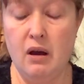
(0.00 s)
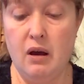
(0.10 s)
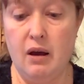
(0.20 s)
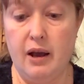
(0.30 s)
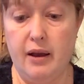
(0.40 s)

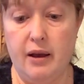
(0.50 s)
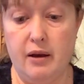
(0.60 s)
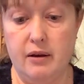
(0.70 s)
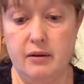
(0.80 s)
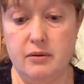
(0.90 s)

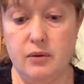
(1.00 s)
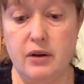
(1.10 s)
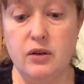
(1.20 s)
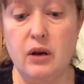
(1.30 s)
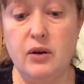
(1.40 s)
I
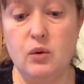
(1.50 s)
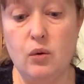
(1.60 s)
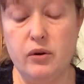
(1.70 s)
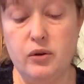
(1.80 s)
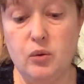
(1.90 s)
tried to not to
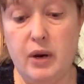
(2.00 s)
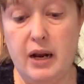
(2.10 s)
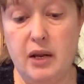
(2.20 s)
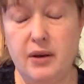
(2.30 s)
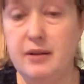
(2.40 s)
order too
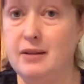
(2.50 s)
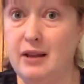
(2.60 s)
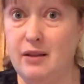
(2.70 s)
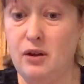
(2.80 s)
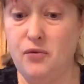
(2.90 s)
many because
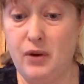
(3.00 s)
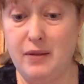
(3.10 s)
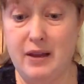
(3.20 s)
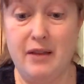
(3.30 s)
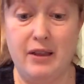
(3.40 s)
in the
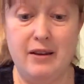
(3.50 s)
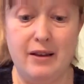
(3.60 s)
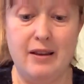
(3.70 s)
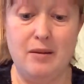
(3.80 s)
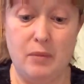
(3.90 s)
event that they
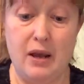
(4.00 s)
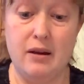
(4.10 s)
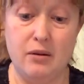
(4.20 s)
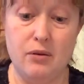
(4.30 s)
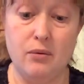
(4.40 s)
didn't
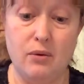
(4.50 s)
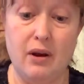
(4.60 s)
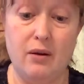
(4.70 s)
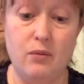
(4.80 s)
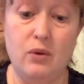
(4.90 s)
make it through,
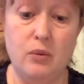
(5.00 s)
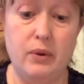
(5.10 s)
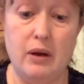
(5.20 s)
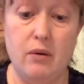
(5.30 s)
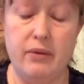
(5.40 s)
I wouldn't
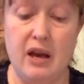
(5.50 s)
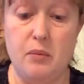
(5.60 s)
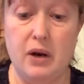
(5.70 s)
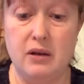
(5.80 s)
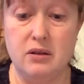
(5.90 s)
be out
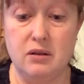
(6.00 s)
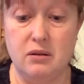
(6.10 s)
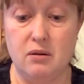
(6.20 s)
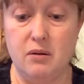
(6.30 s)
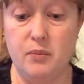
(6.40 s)
that much.
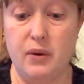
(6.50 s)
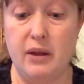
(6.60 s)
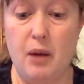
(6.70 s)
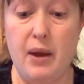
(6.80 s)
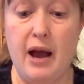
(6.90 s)
So,
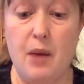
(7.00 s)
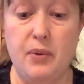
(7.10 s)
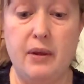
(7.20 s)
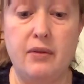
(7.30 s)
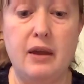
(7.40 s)
but I'm
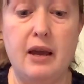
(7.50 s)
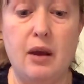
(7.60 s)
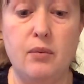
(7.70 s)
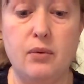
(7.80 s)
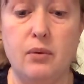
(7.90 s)
happy that they
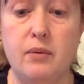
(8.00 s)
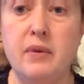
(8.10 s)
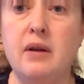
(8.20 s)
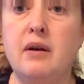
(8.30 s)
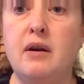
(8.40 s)
came through.
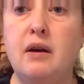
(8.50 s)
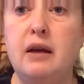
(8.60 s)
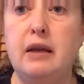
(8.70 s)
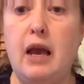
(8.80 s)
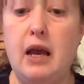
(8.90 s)

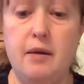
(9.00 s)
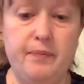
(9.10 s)
Yay.